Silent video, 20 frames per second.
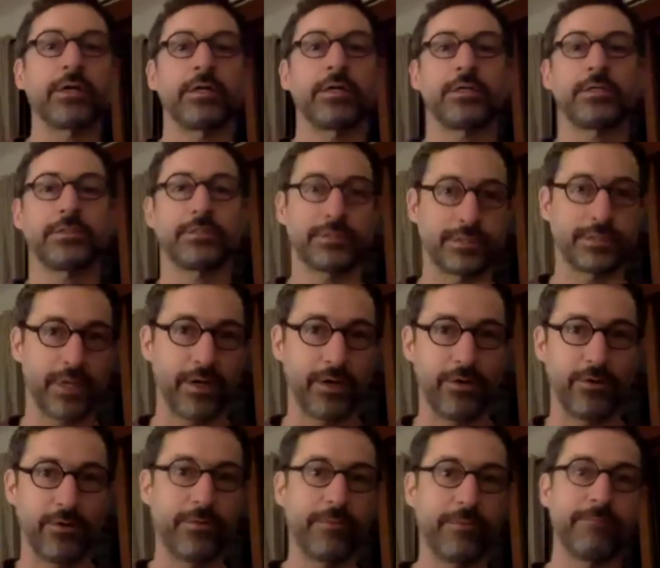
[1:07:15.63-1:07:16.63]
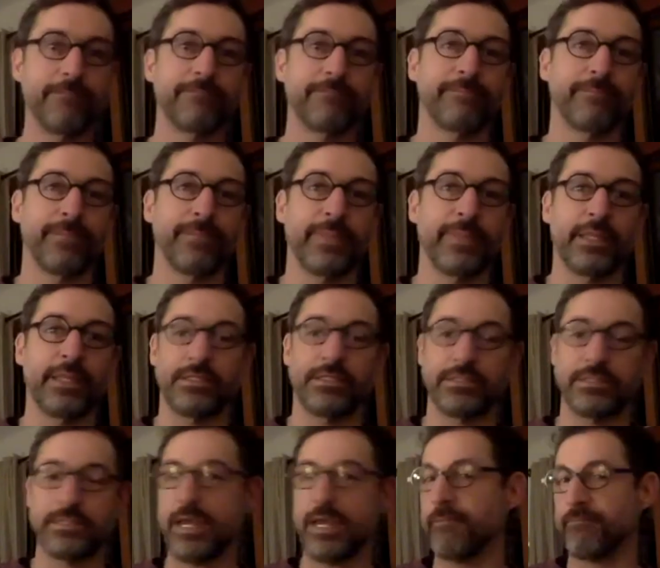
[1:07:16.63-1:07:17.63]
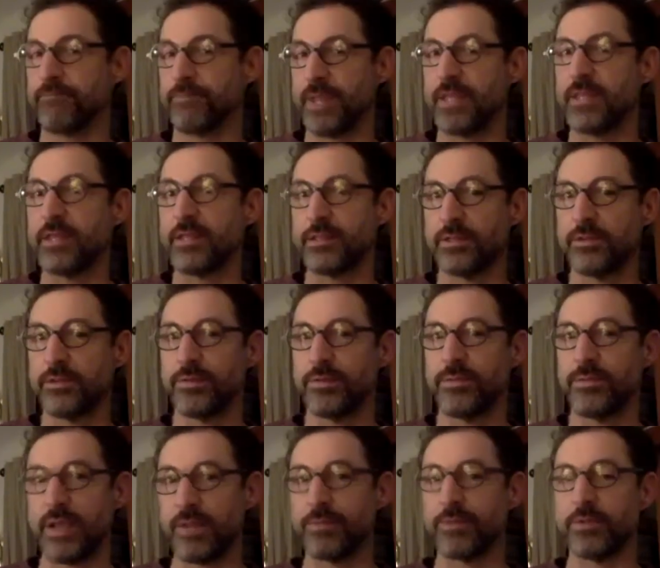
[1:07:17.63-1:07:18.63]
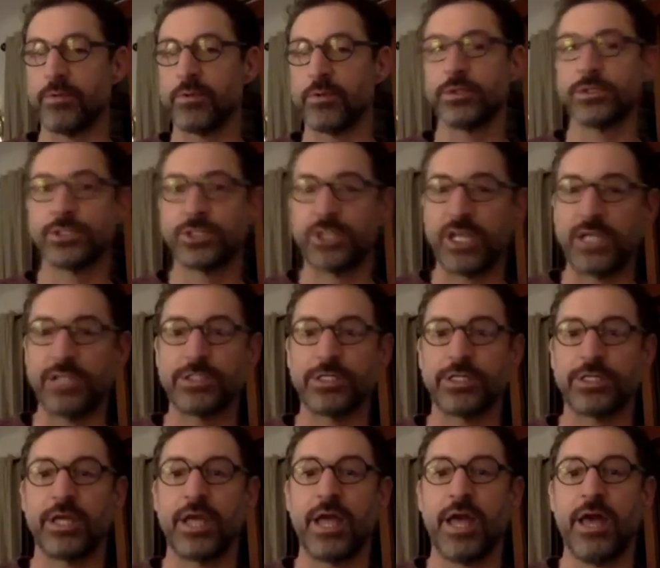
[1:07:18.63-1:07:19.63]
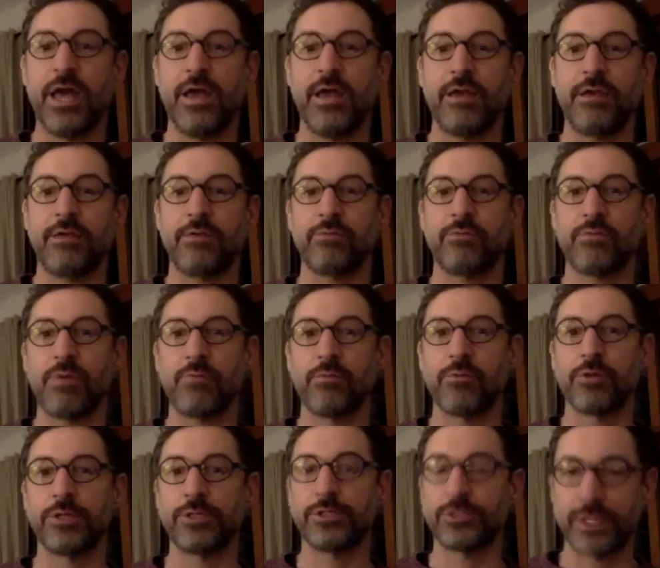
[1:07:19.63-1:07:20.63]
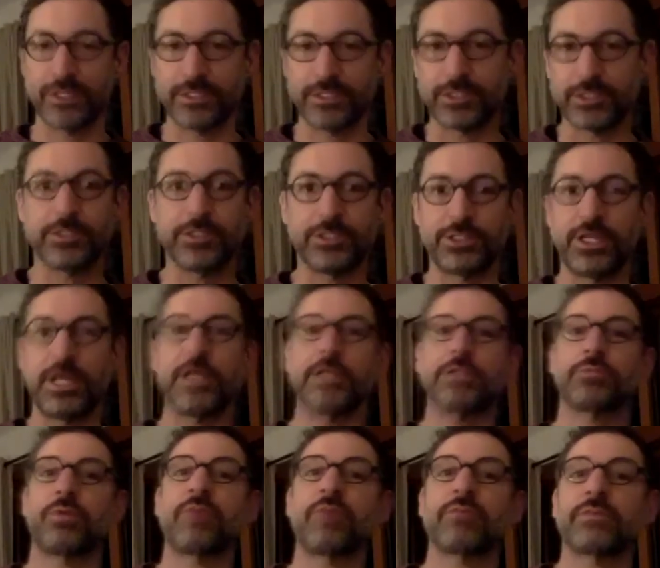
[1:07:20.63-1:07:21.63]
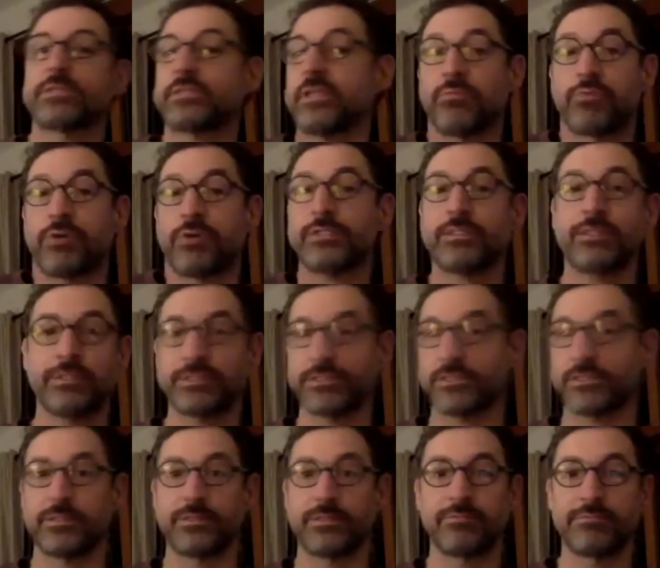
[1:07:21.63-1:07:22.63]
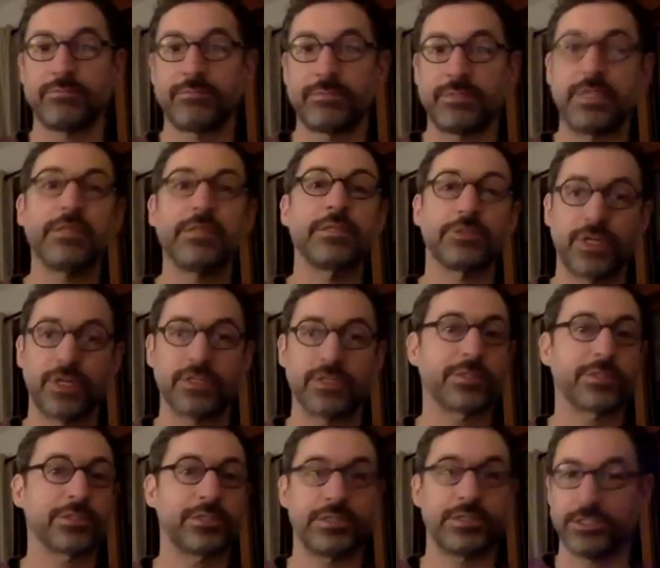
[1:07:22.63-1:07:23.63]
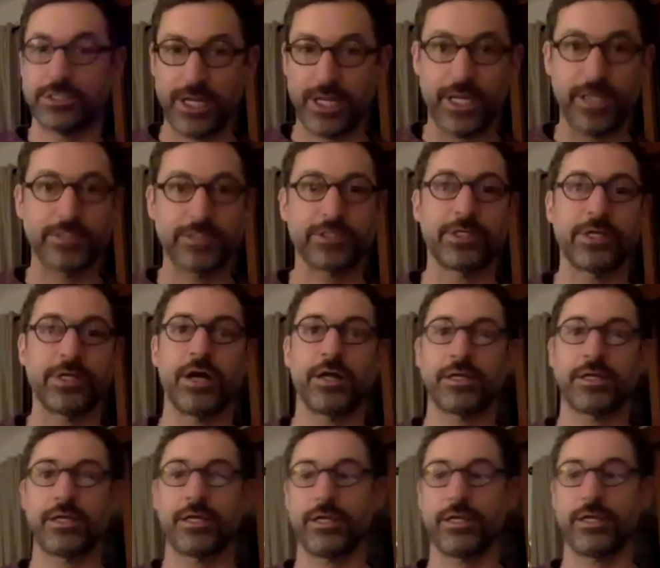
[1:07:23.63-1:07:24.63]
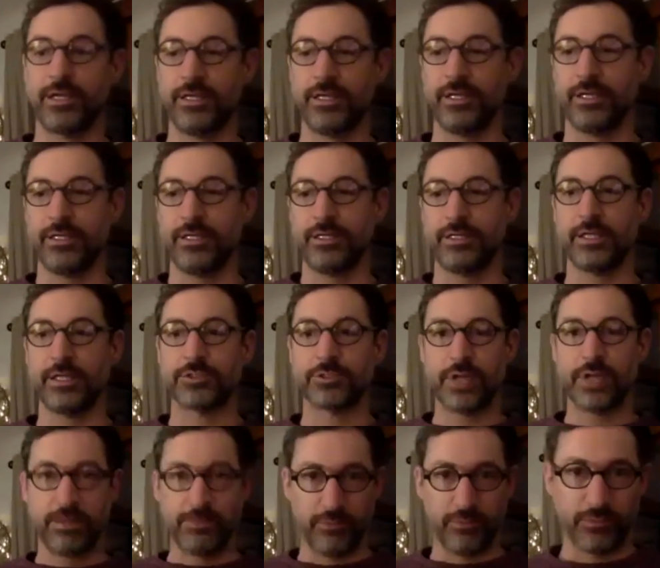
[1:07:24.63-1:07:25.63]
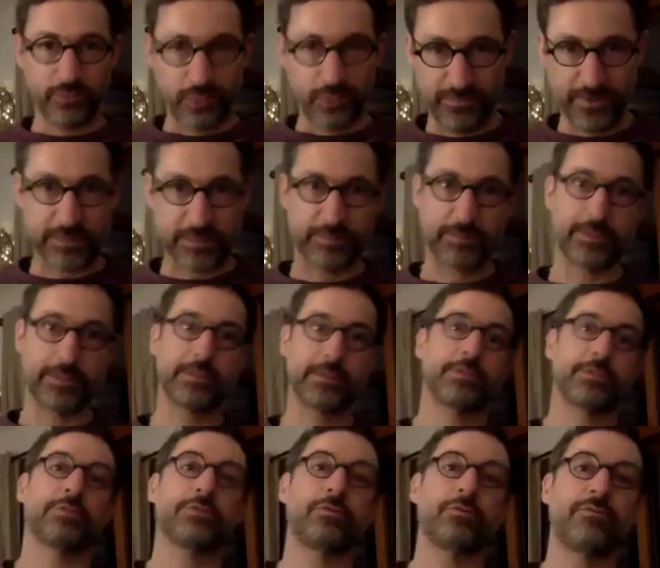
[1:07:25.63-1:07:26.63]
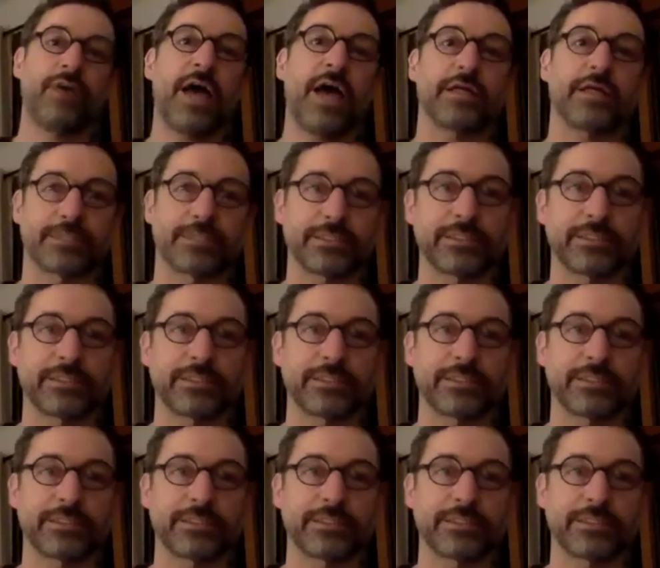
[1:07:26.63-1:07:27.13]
So yeah, I think the makeup of the world is changing. And when we're in transition and change, we have to stay present in the transition and the change and not try to move to a fixed position too fast.